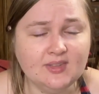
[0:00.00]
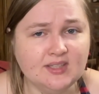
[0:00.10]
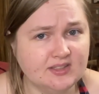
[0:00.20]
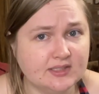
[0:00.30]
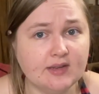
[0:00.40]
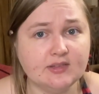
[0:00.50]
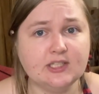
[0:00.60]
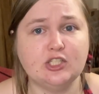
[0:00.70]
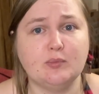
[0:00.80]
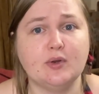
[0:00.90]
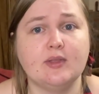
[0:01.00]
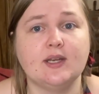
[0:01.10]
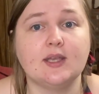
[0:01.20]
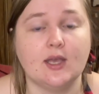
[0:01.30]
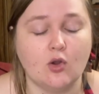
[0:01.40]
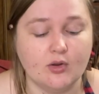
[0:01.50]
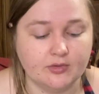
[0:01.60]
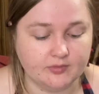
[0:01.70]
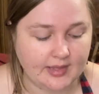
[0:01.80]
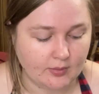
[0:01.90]
it's definitely cheaper than King Arthur
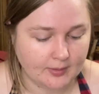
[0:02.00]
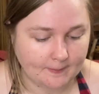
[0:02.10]
flour.